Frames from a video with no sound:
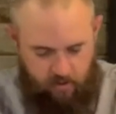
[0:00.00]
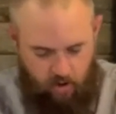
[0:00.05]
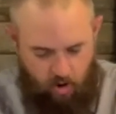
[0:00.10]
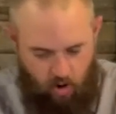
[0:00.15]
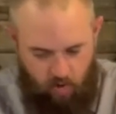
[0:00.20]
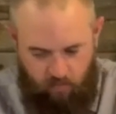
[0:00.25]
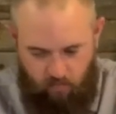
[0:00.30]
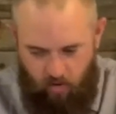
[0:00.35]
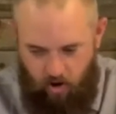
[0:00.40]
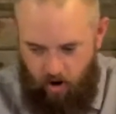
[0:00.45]

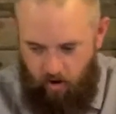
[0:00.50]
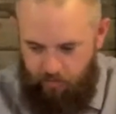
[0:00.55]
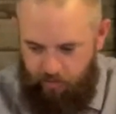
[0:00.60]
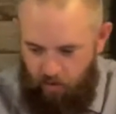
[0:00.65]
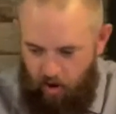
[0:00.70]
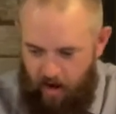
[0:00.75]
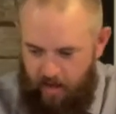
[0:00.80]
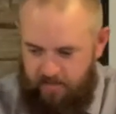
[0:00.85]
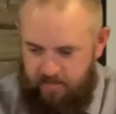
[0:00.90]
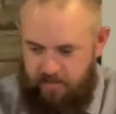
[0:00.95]
over our
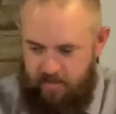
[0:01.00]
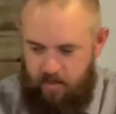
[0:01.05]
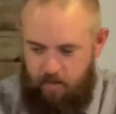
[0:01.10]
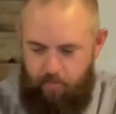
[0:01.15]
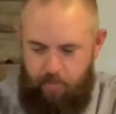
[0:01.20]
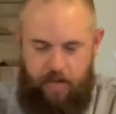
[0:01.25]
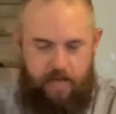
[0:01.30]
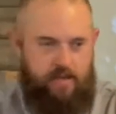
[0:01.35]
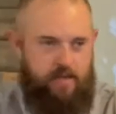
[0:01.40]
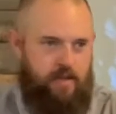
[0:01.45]
thoughts and
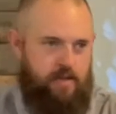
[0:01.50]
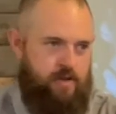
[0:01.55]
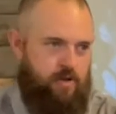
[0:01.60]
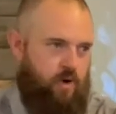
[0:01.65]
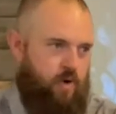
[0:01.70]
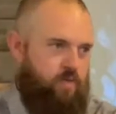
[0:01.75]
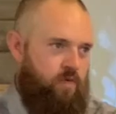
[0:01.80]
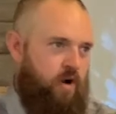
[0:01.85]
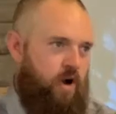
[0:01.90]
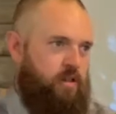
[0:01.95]
opinion and
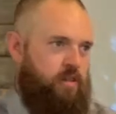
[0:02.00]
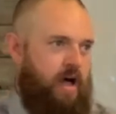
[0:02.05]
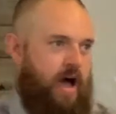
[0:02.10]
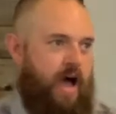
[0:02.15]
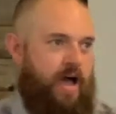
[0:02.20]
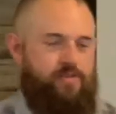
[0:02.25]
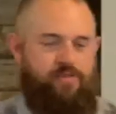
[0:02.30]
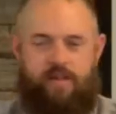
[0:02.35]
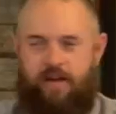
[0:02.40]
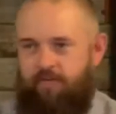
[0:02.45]
over our
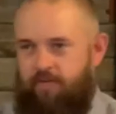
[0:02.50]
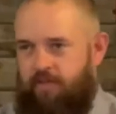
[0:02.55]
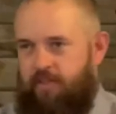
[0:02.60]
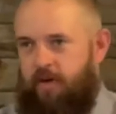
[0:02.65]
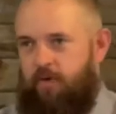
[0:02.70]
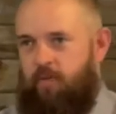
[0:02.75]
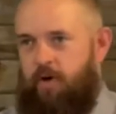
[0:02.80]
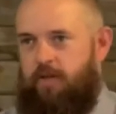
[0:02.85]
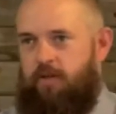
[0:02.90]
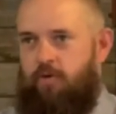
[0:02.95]
lives and
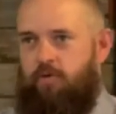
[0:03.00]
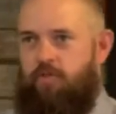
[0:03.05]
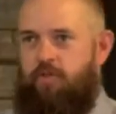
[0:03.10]
everything we do.